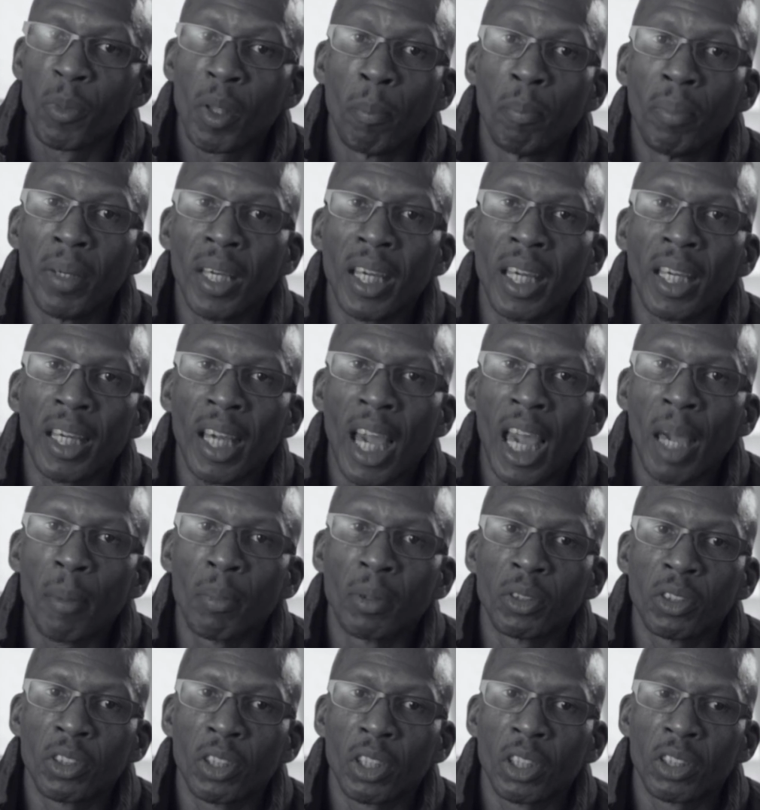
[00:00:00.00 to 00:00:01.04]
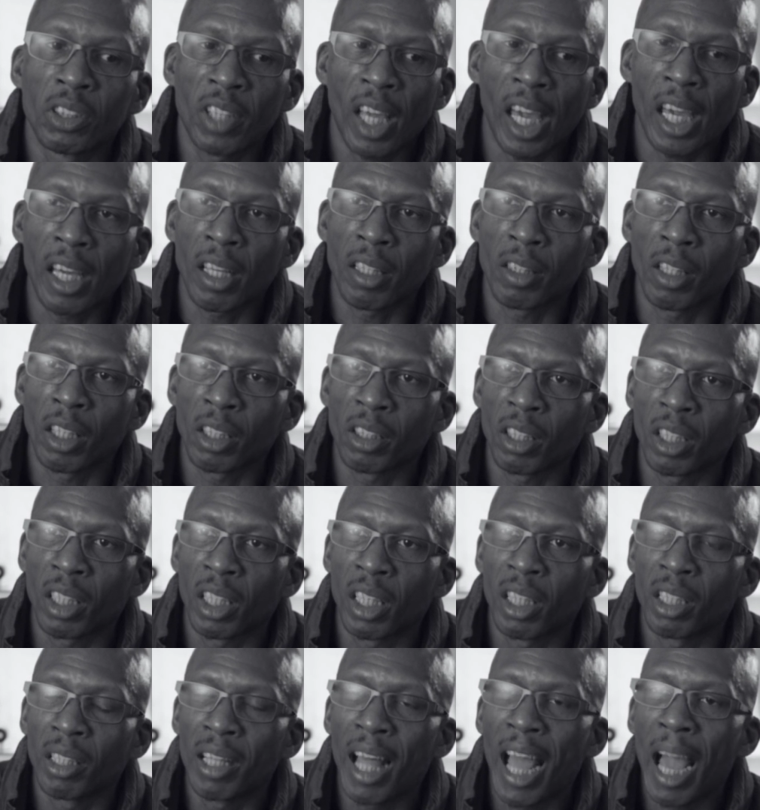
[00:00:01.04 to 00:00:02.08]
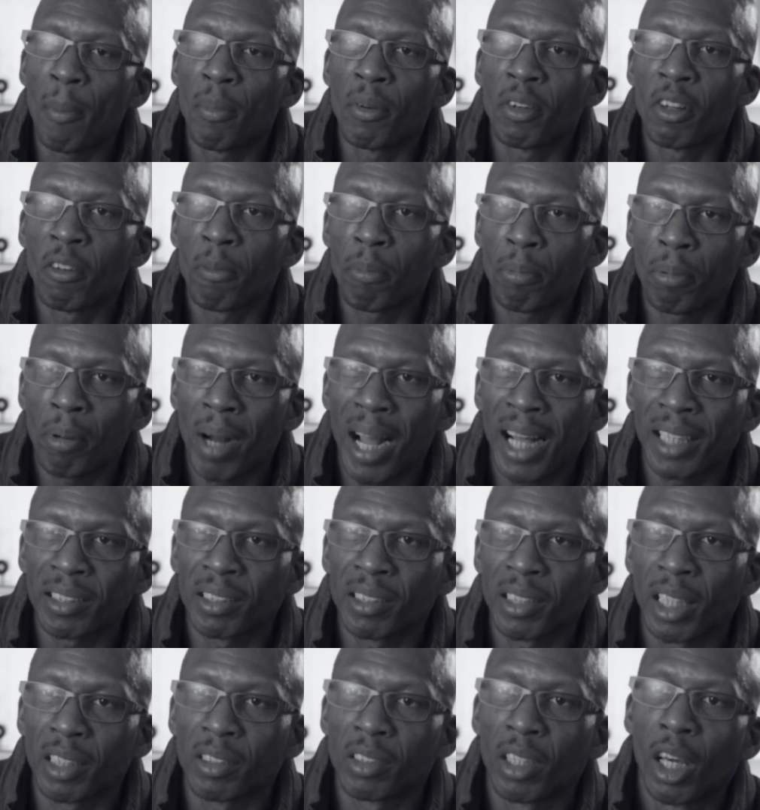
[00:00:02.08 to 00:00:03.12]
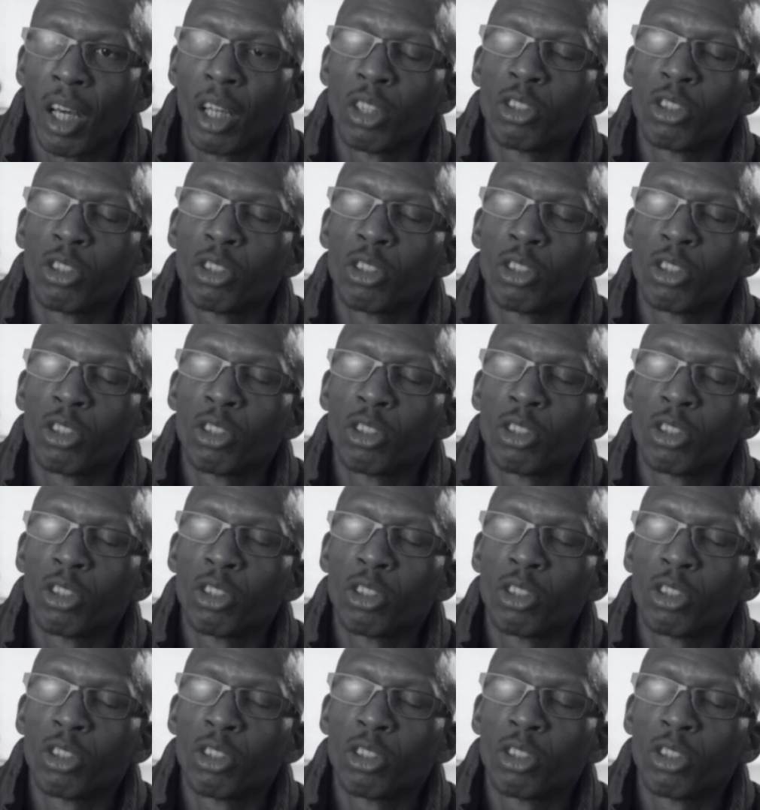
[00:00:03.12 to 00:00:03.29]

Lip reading: being able to take the collaborative process